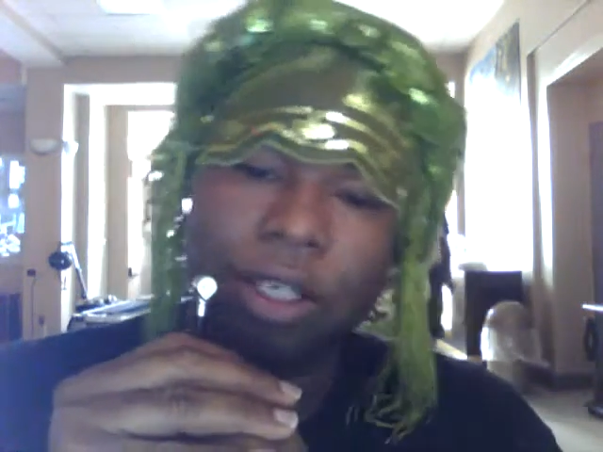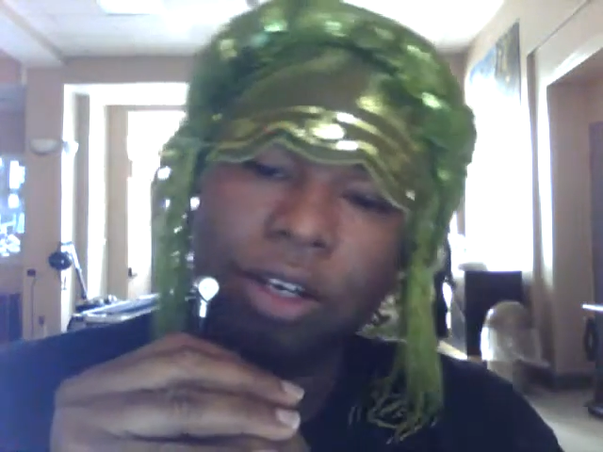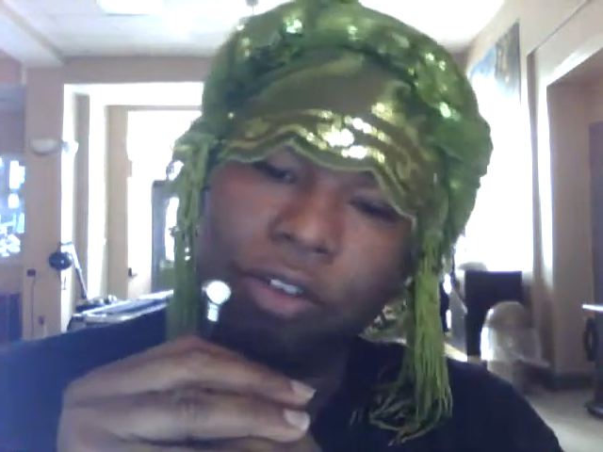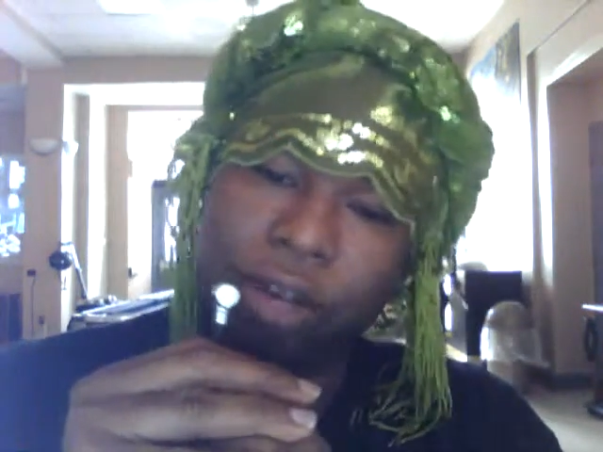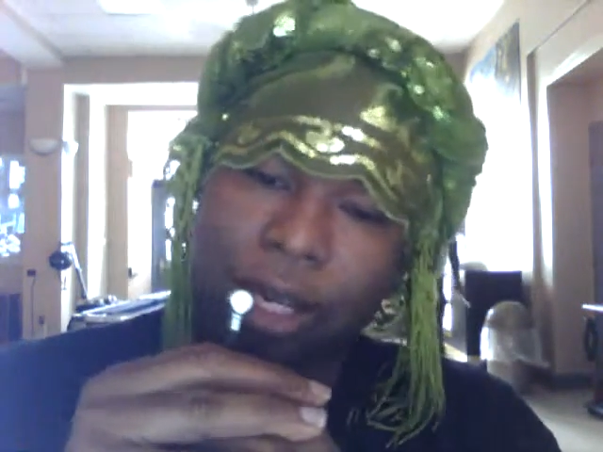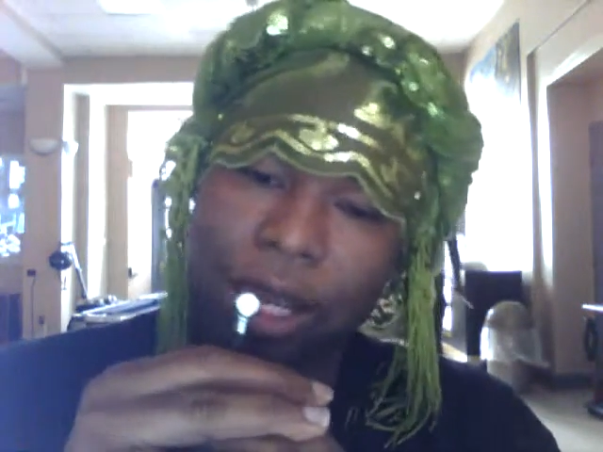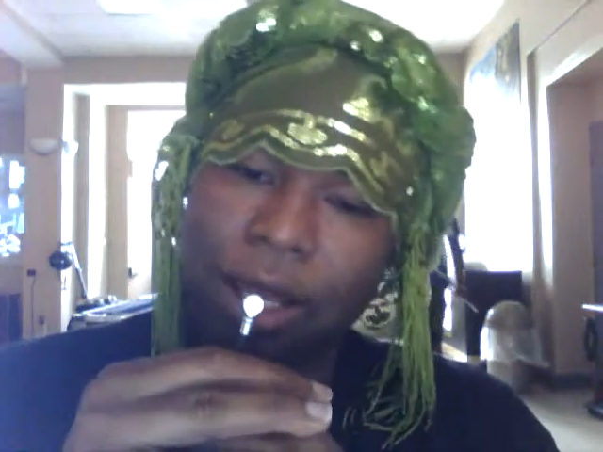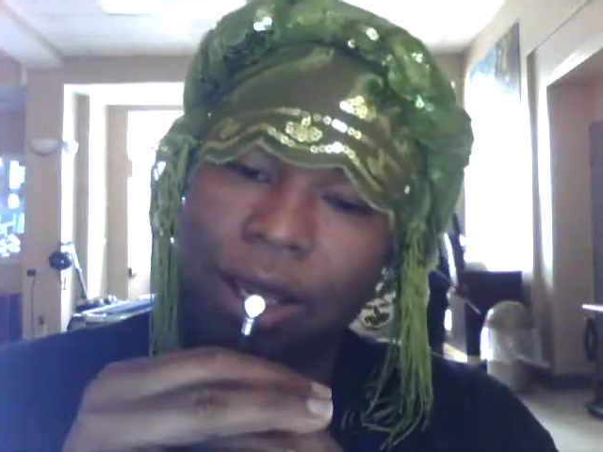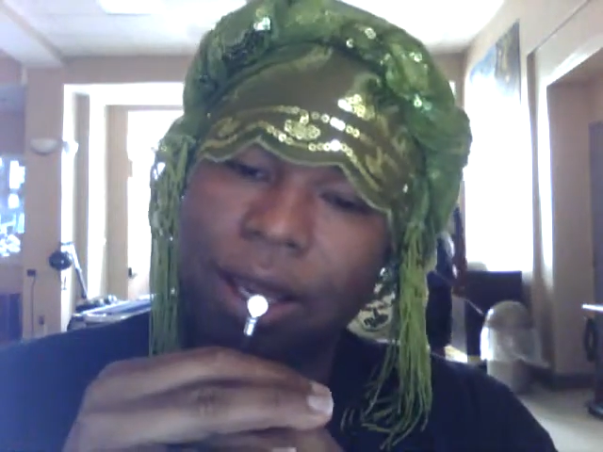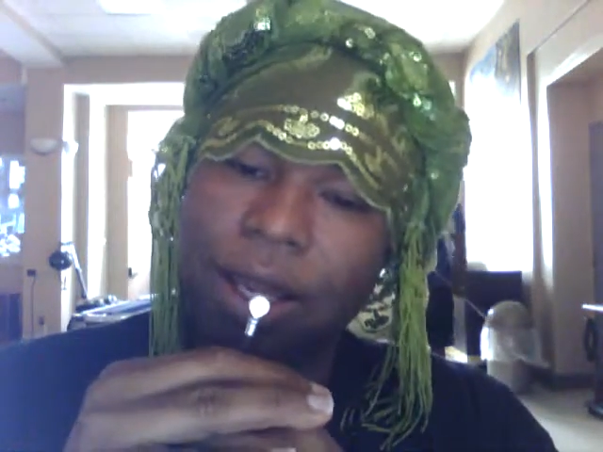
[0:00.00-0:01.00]

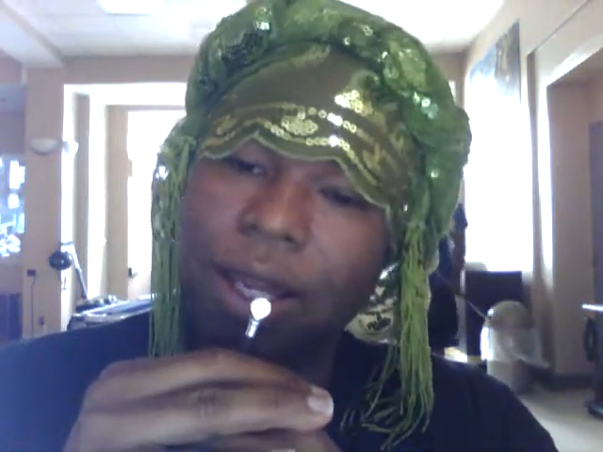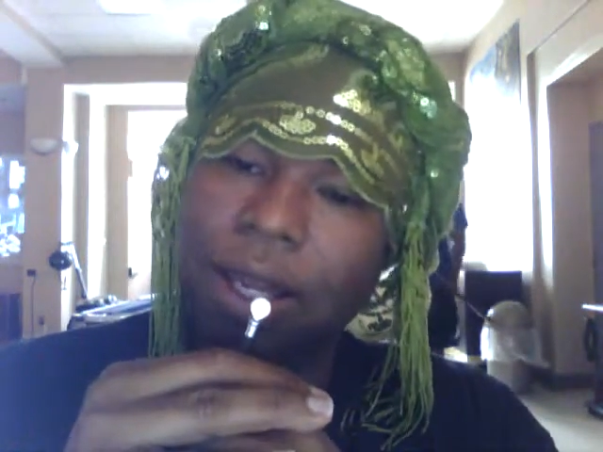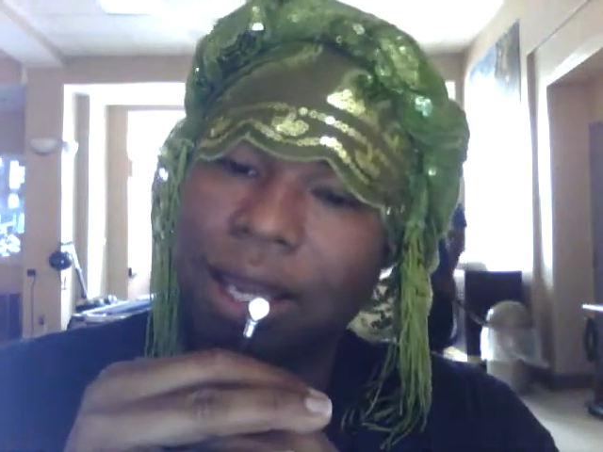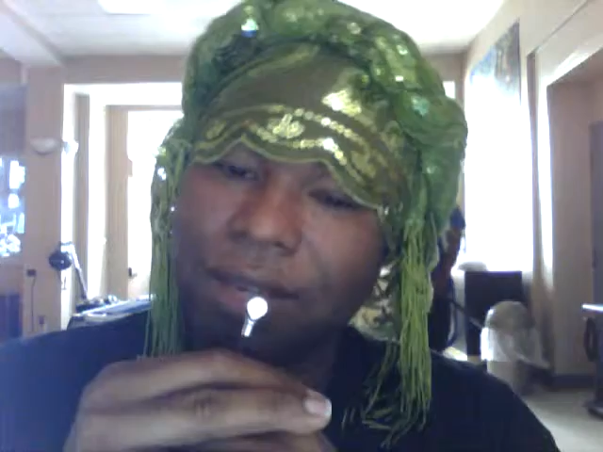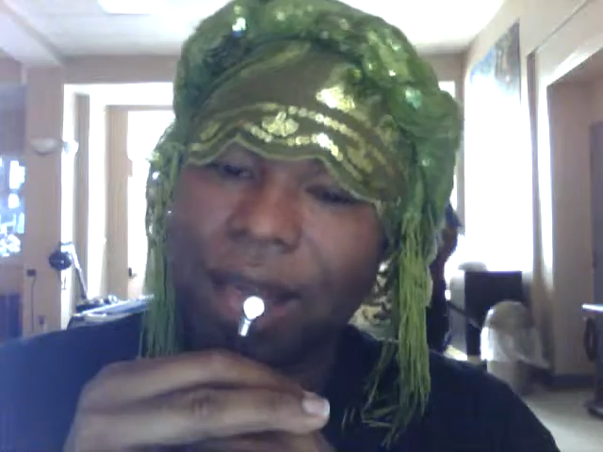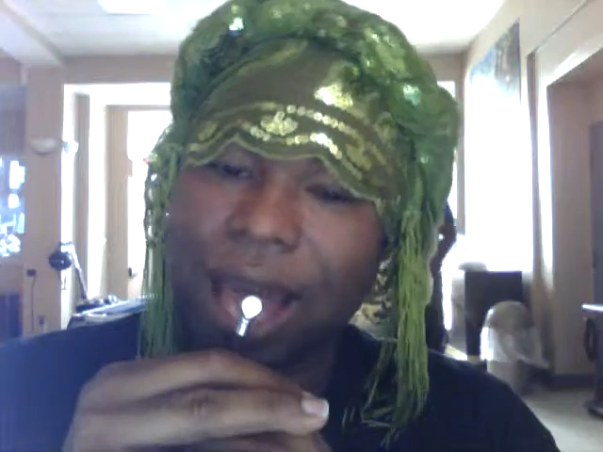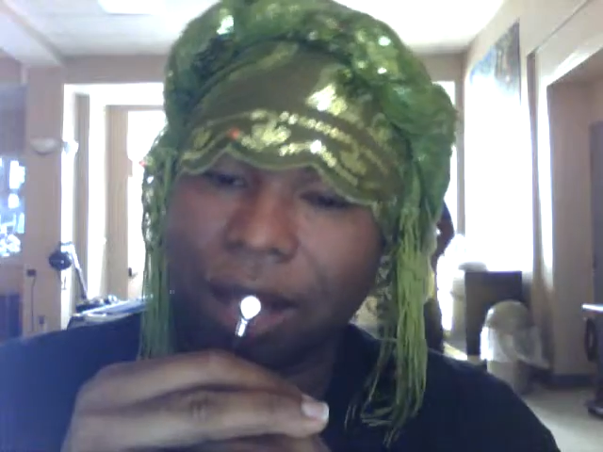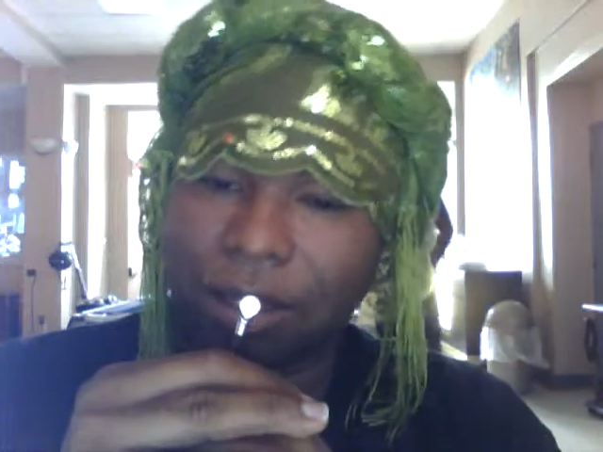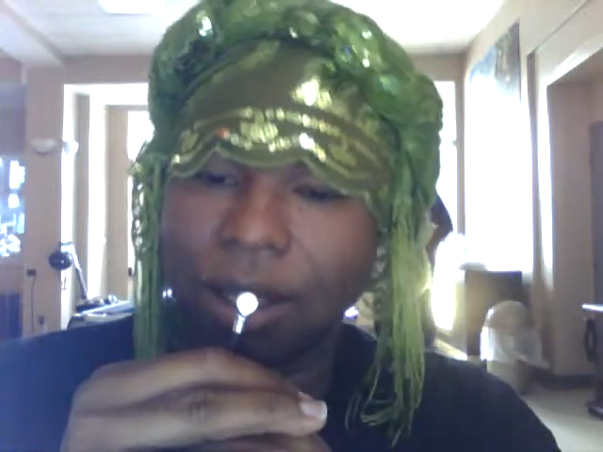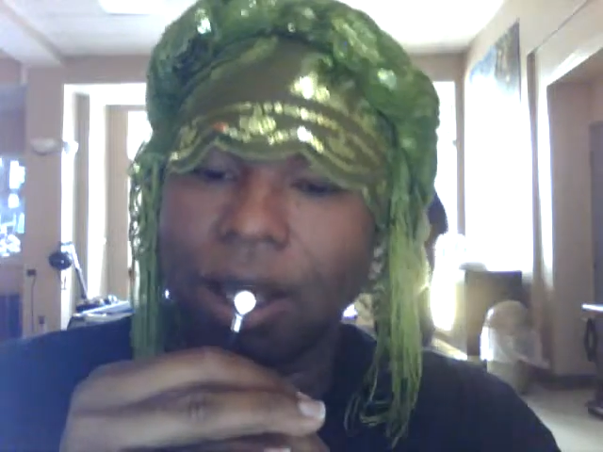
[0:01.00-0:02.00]
Korea have
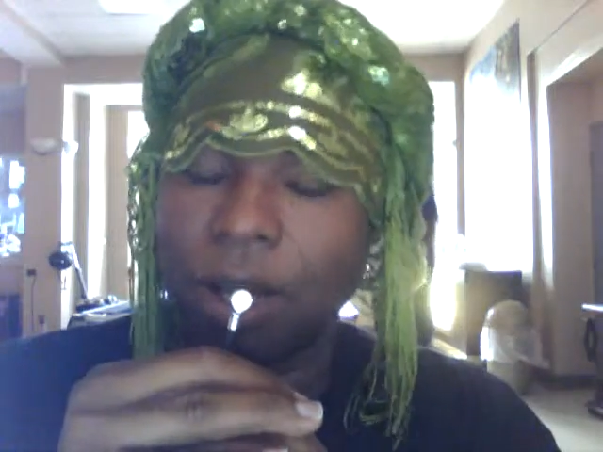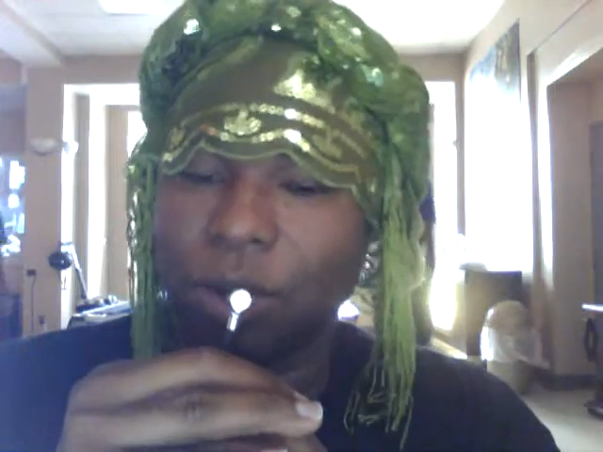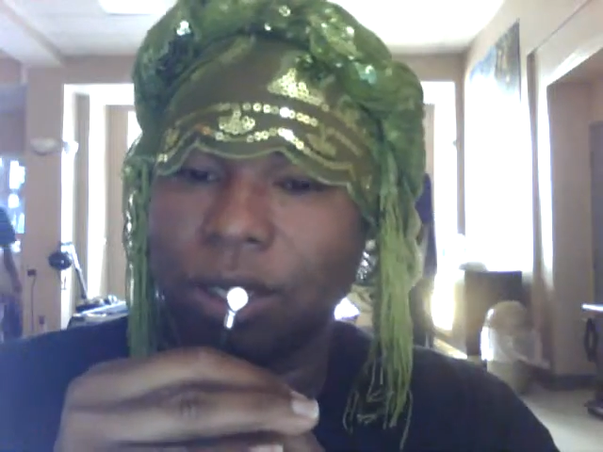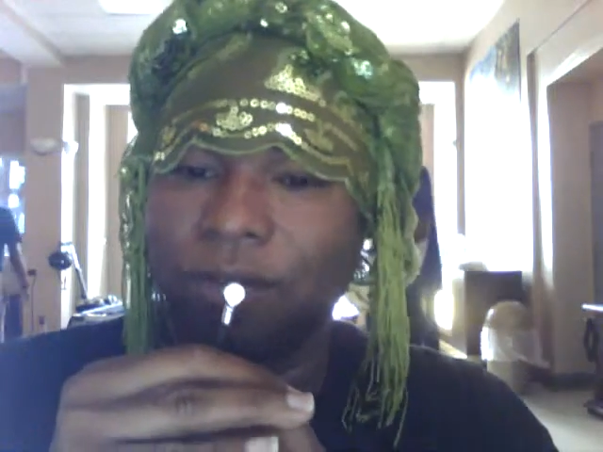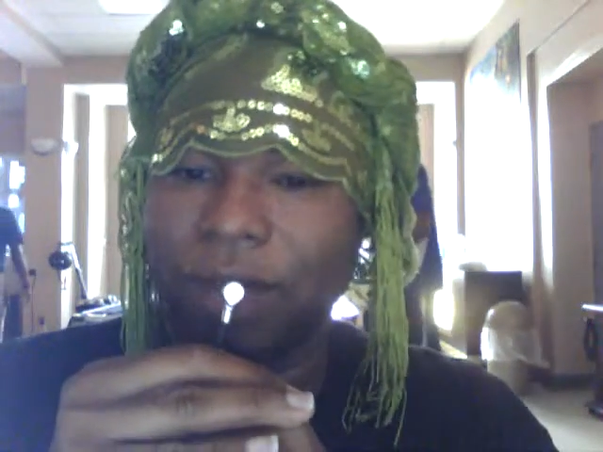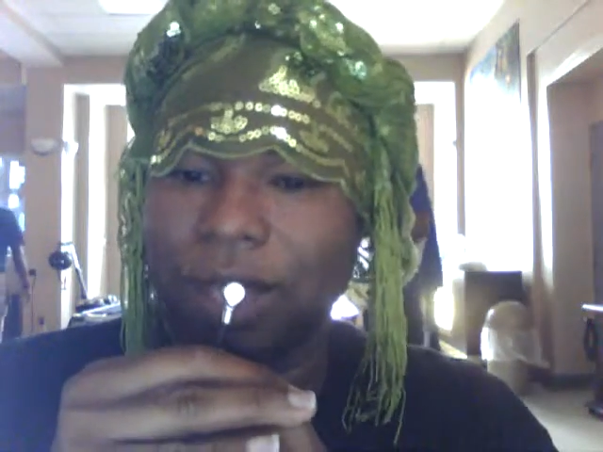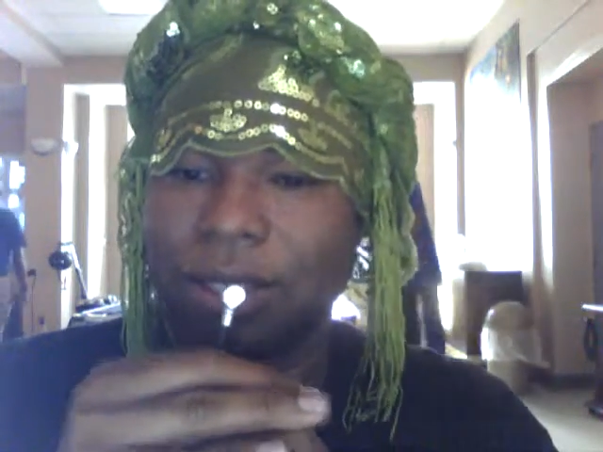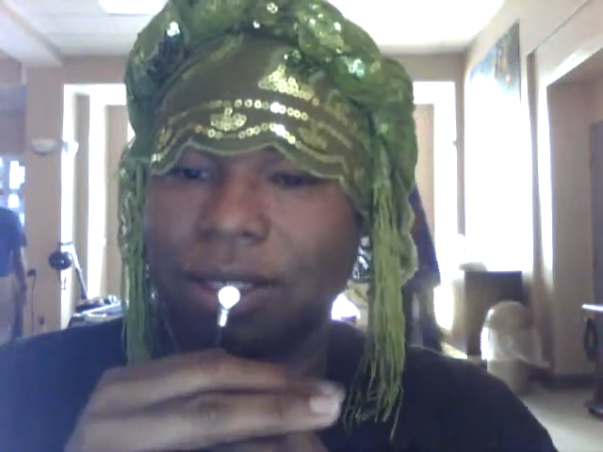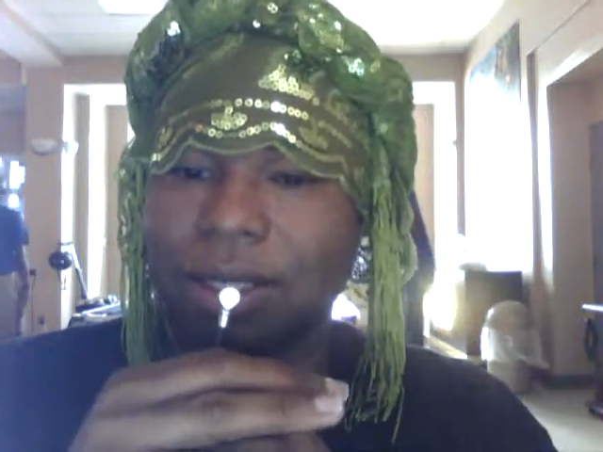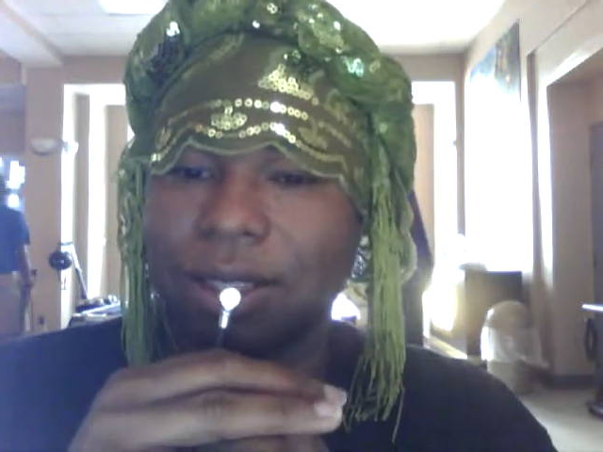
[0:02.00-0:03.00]
hacked our
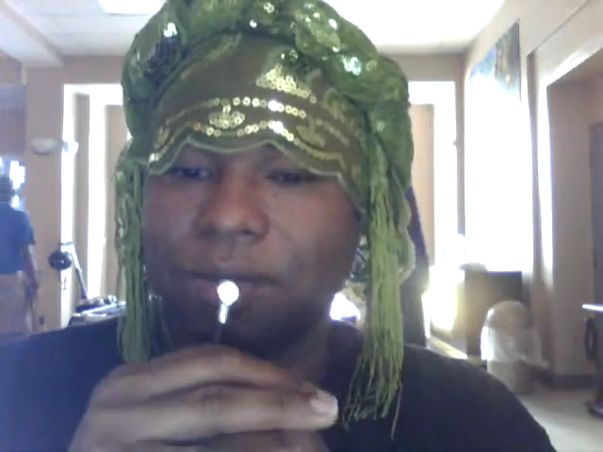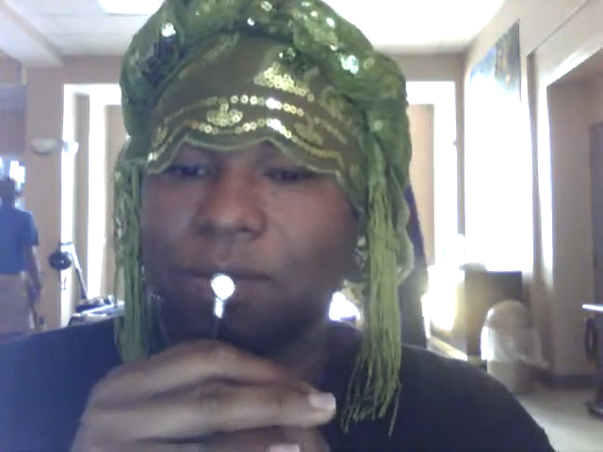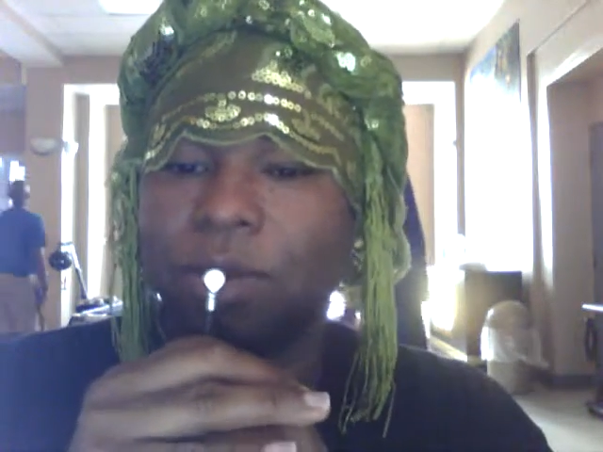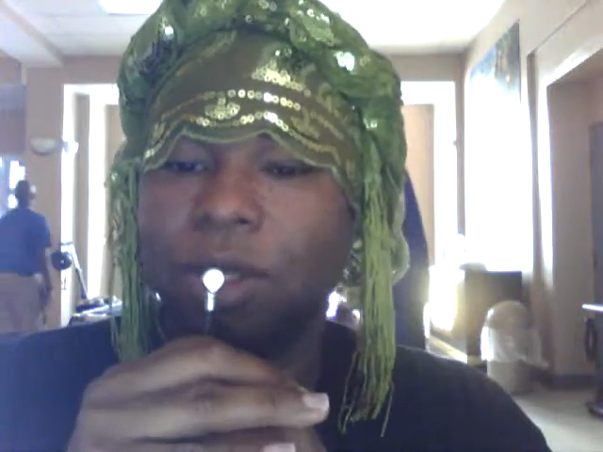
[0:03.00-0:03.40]
defense system.